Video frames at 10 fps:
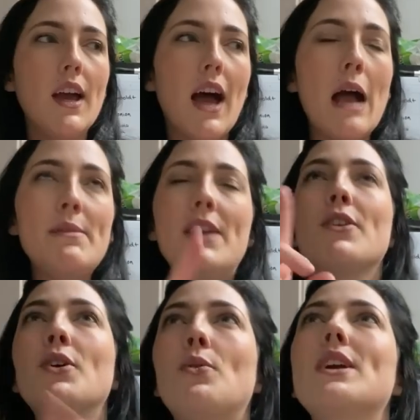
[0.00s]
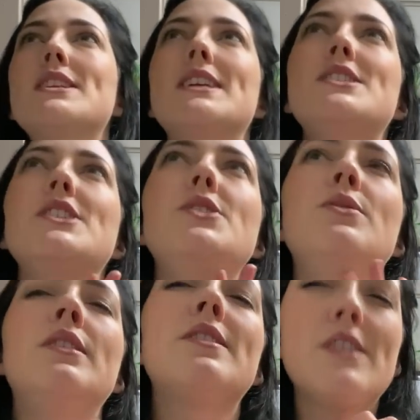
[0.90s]
either going to continue
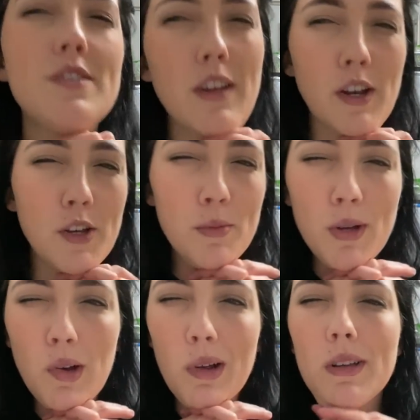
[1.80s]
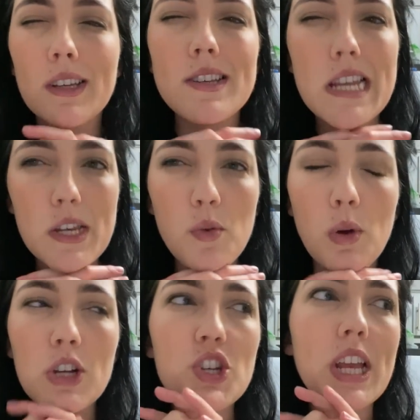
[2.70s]
listening to the audiobook or I'm going to continue
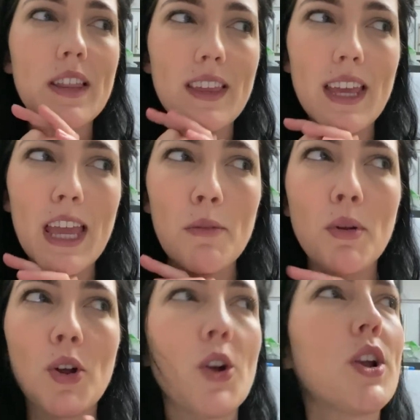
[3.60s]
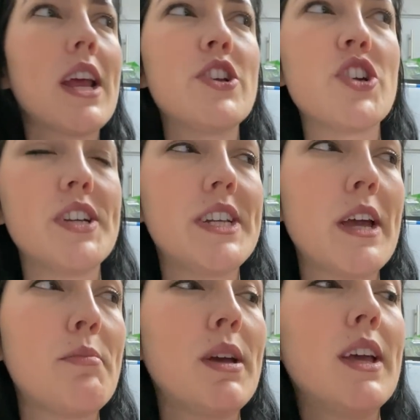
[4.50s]
watching the Amber Heard and Johnny
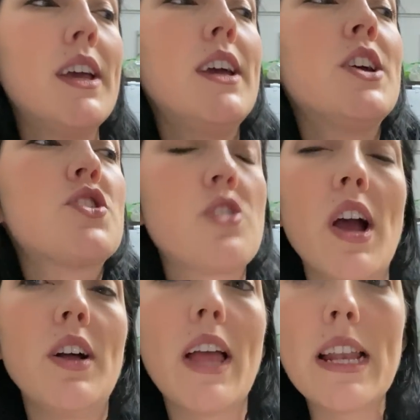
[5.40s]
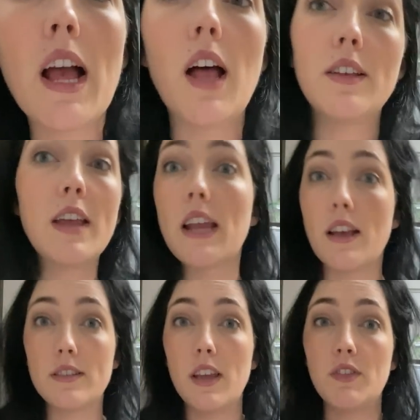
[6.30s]
Depp trial. And dead
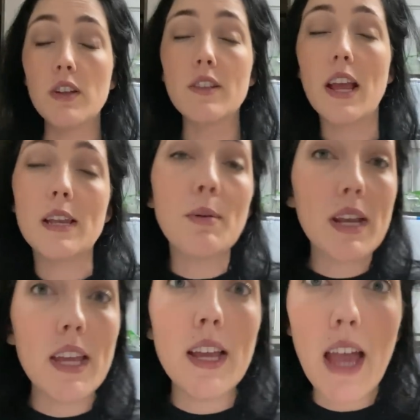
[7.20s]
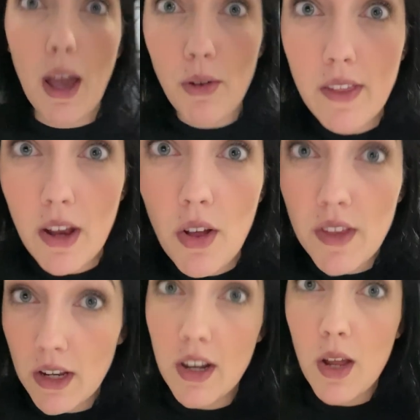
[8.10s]
ass, if there's anybody out there on the
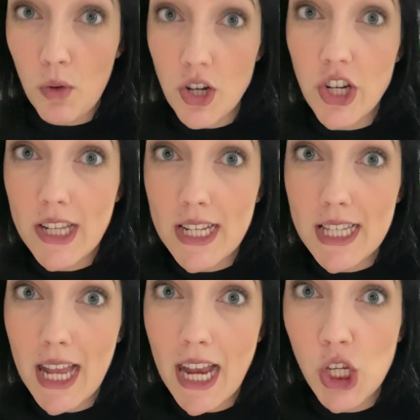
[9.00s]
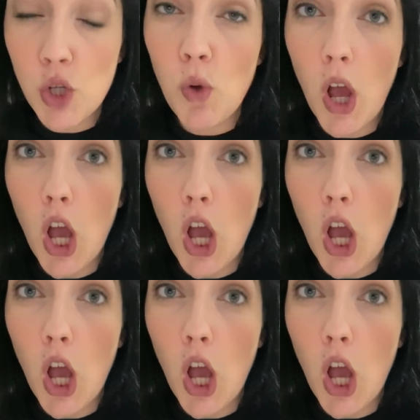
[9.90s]
internet watching this and you